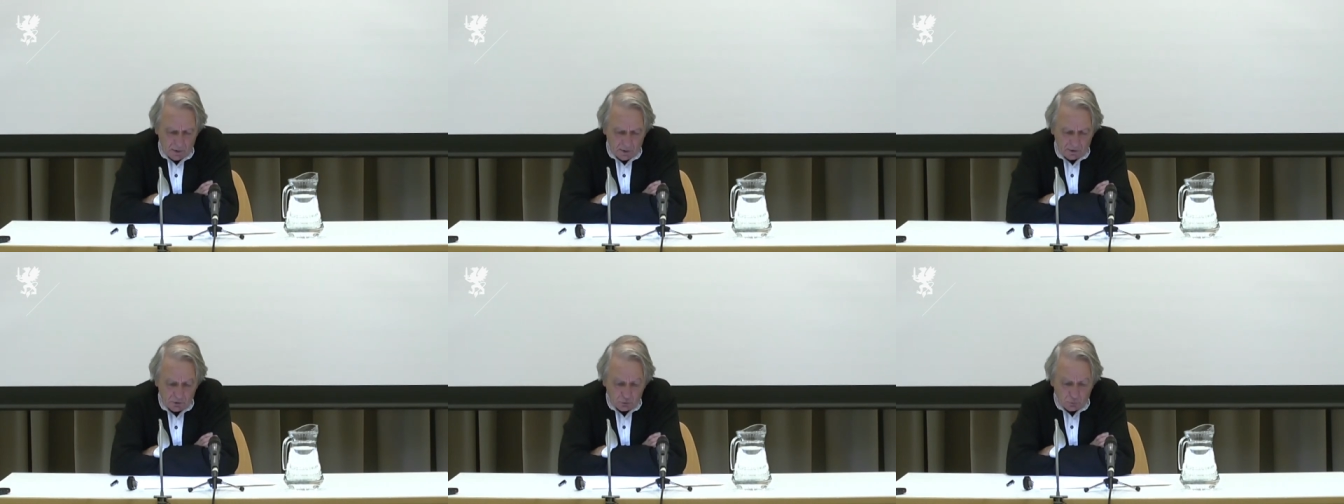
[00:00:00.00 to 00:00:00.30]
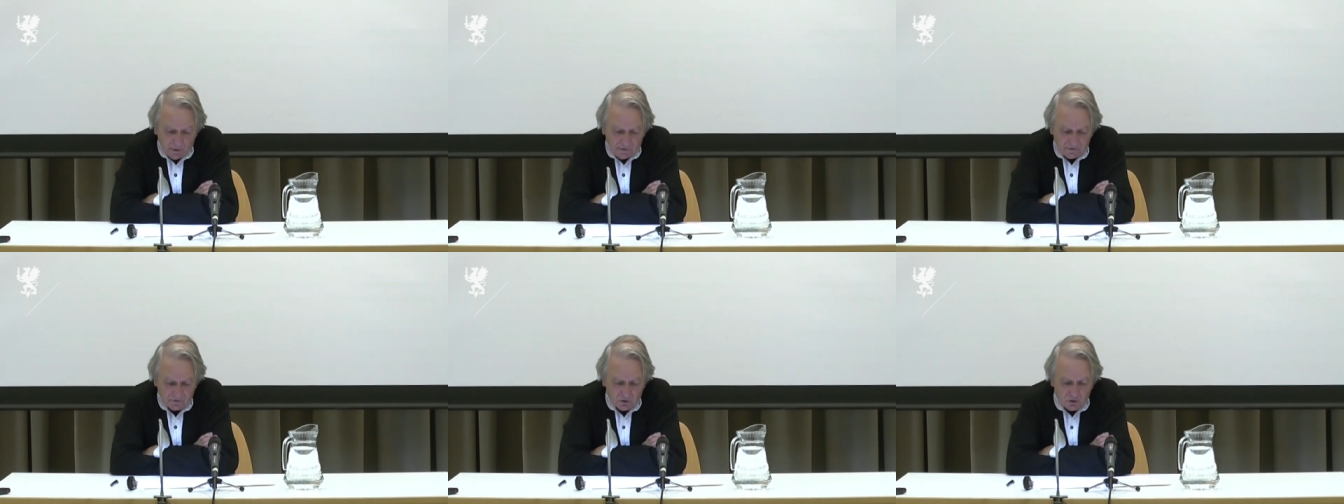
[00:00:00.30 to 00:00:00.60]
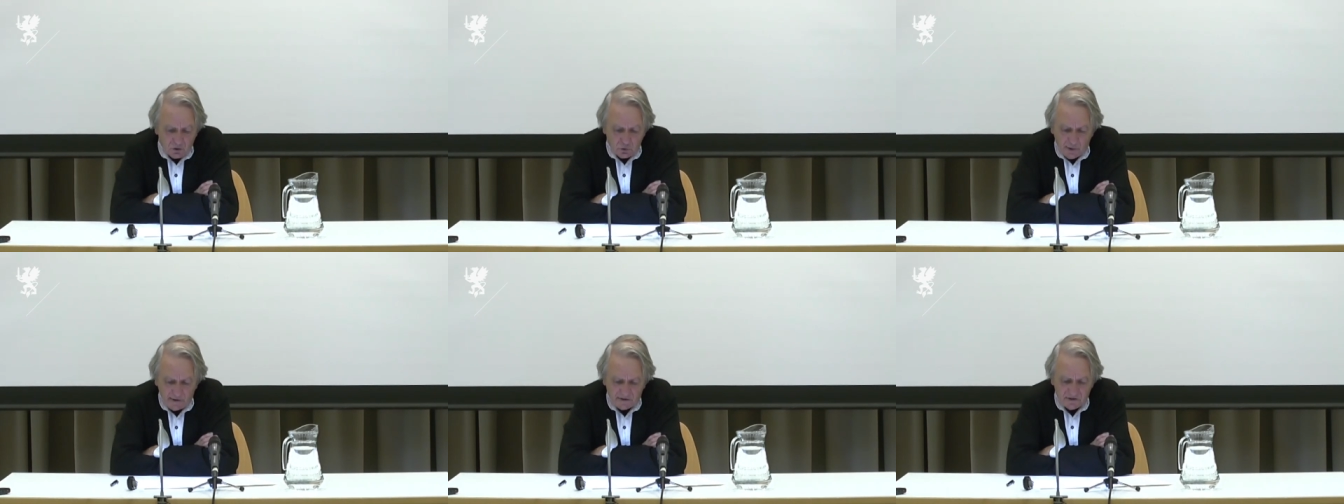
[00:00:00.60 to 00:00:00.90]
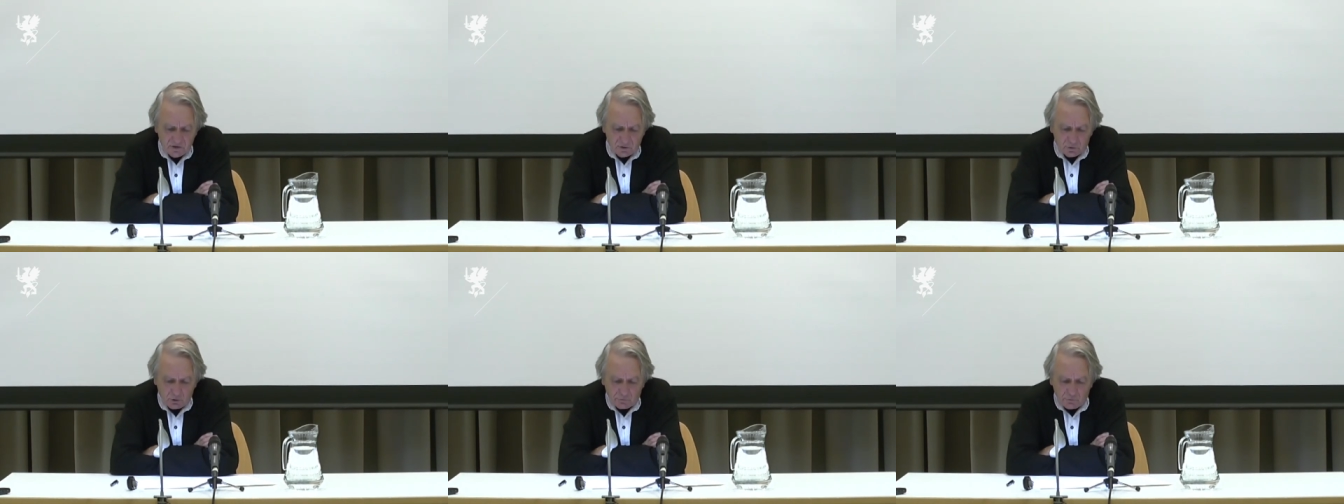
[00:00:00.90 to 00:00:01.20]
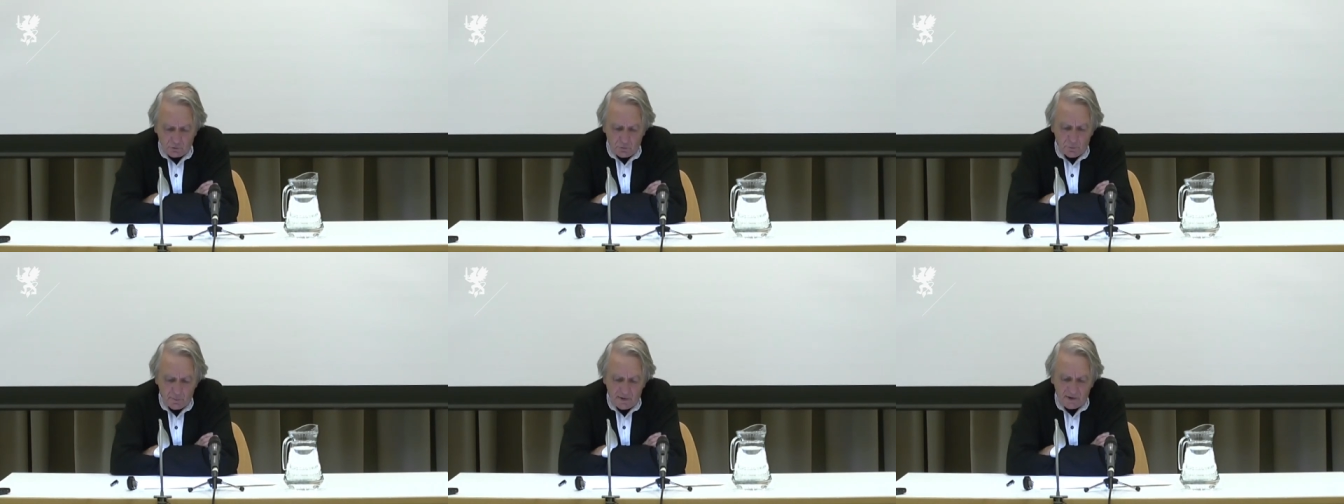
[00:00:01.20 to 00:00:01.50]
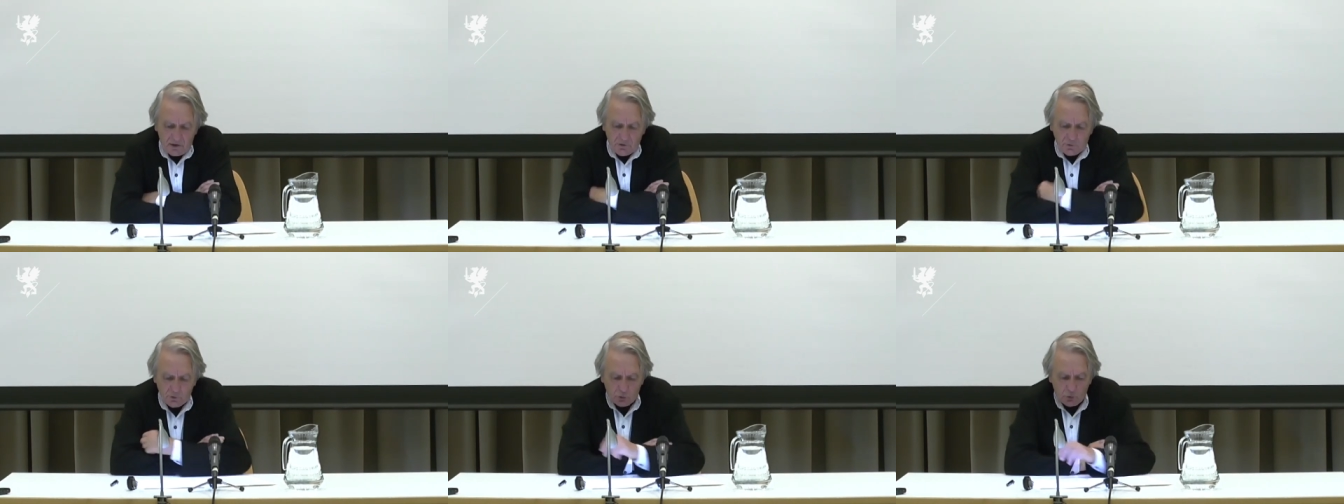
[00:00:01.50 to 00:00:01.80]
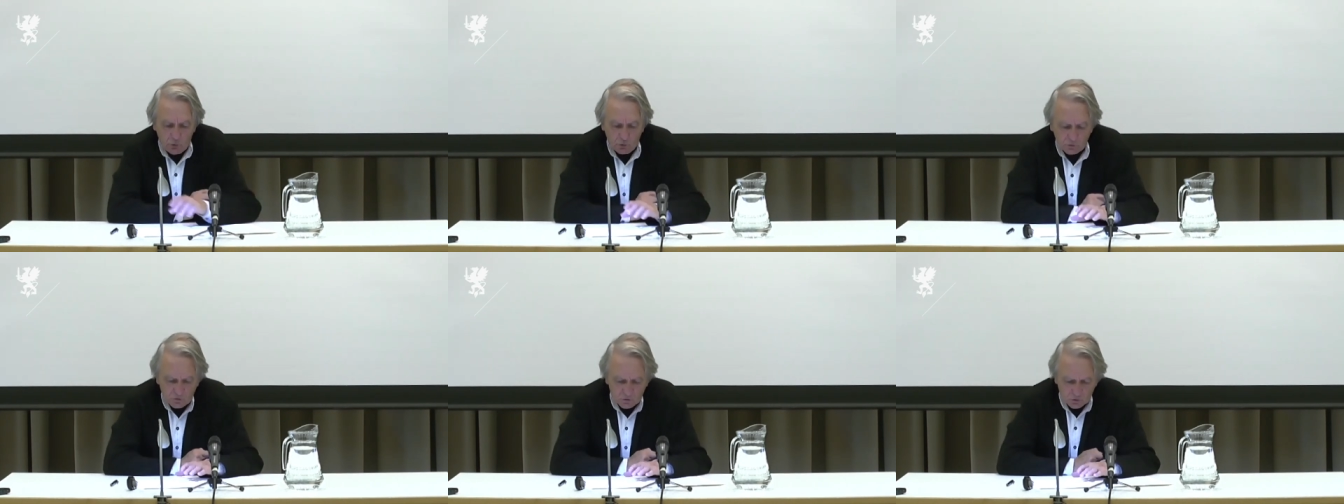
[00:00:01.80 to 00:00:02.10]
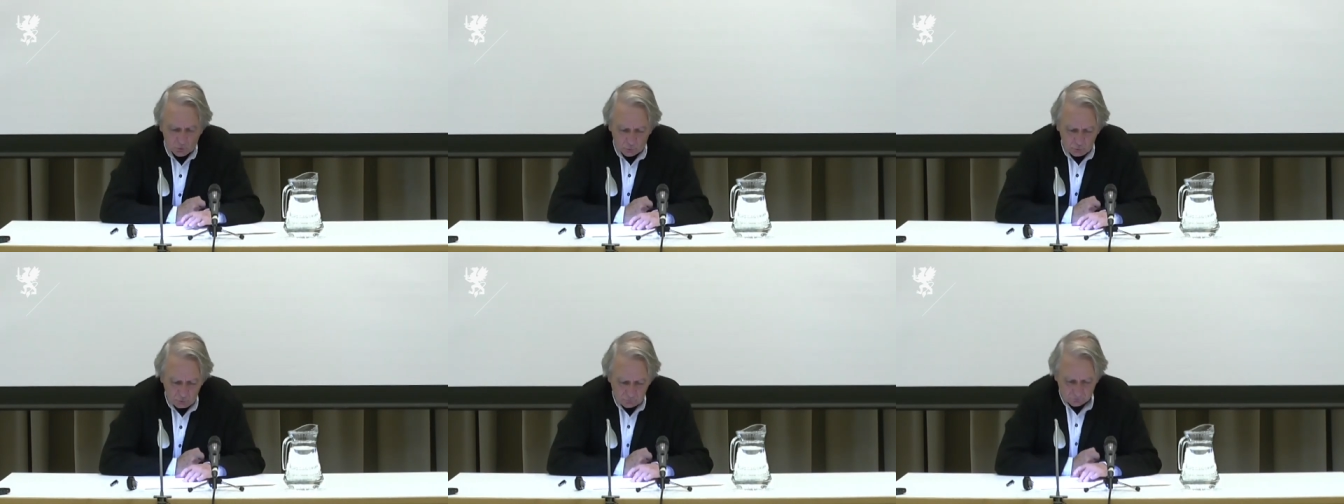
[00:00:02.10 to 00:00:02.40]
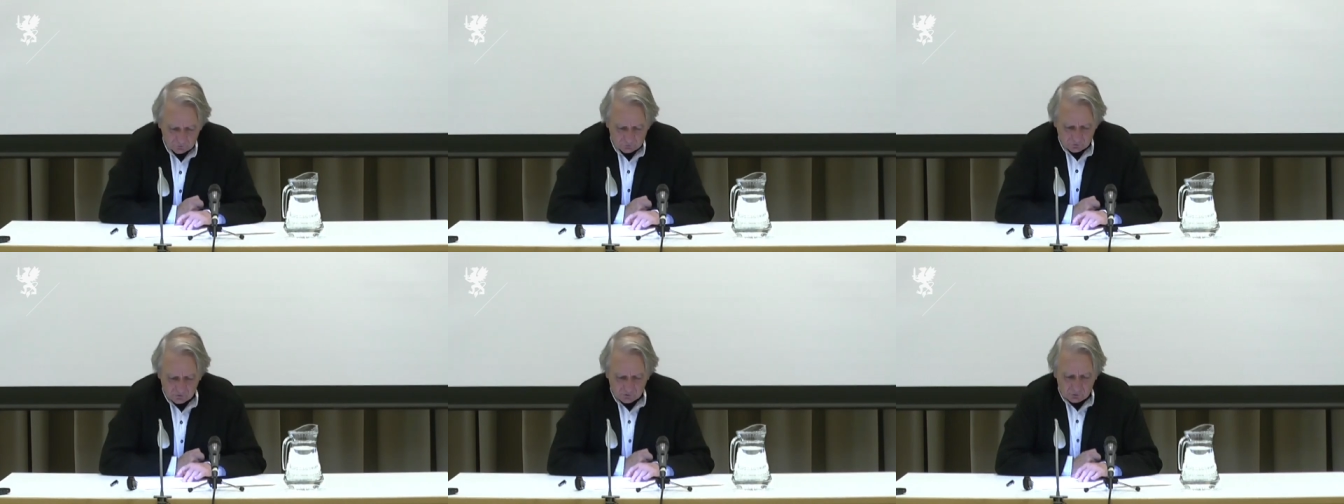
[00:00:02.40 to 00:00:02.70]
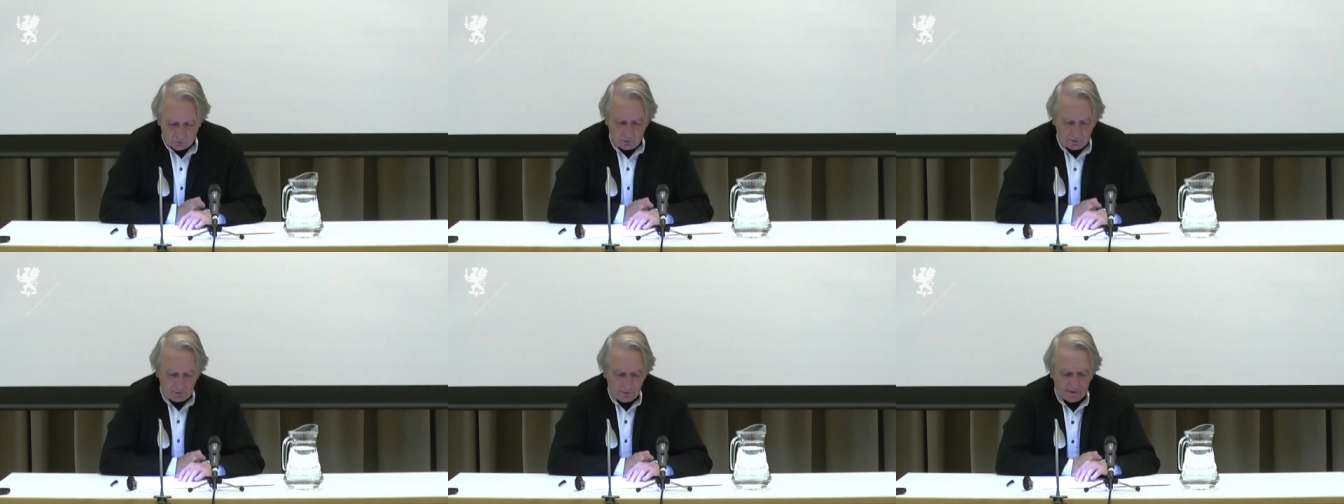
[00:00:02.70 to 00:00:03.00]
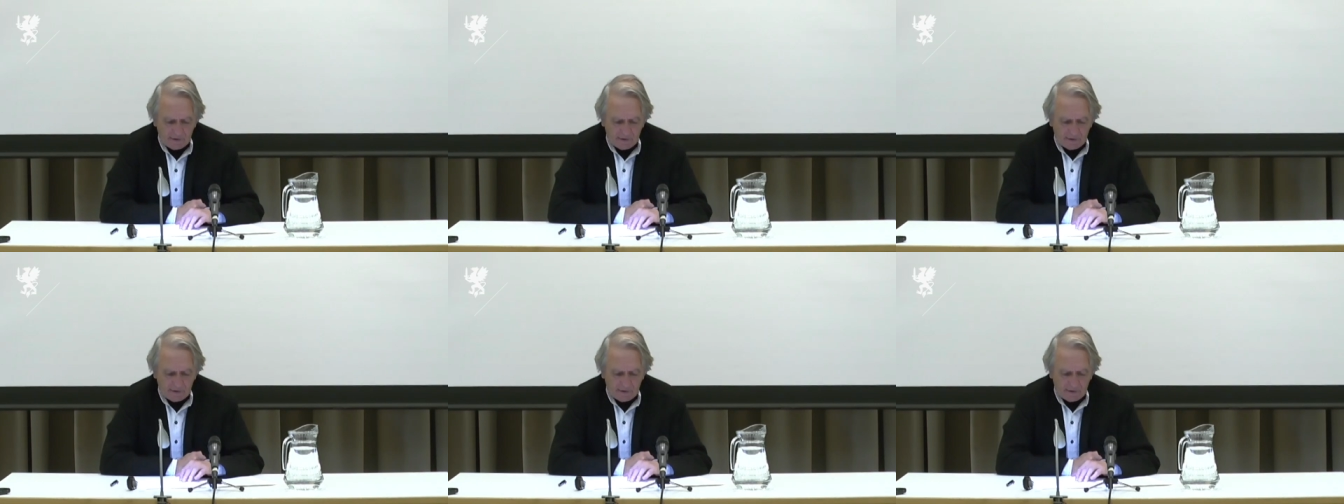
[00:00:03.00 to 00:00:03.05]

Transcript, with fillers: It was the creation of a milieu through the sole